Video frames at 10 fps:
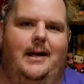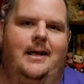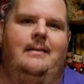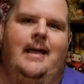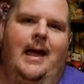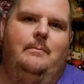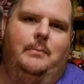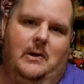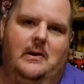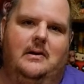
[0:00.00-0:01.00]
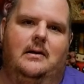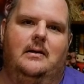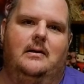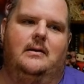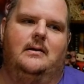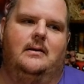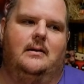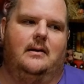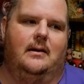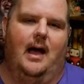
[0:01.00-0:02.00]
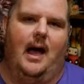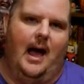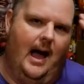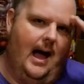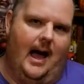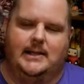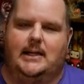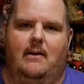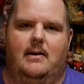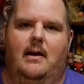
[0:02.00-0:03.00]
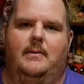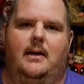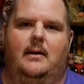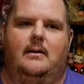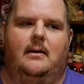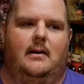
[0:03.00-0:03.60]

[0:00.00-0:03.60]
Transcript: in that book I saw coming